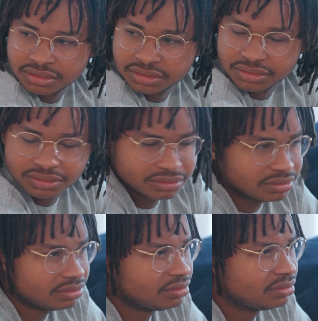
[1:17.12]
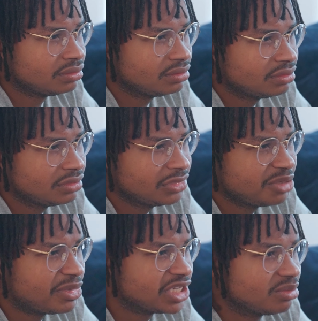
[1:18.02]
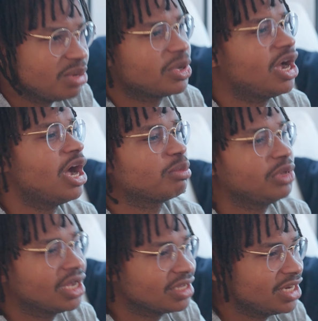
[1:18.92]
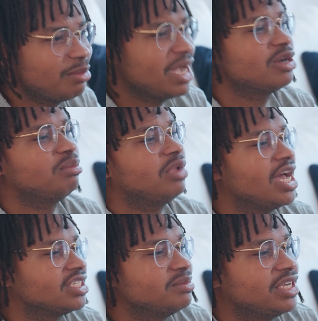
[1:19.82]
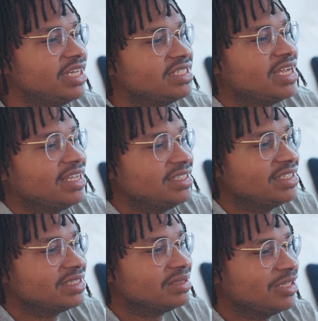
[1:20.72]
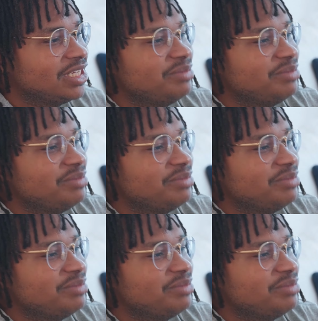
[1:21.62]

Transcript: I mess up on cop blocking. How am I gonna block something that does not exist?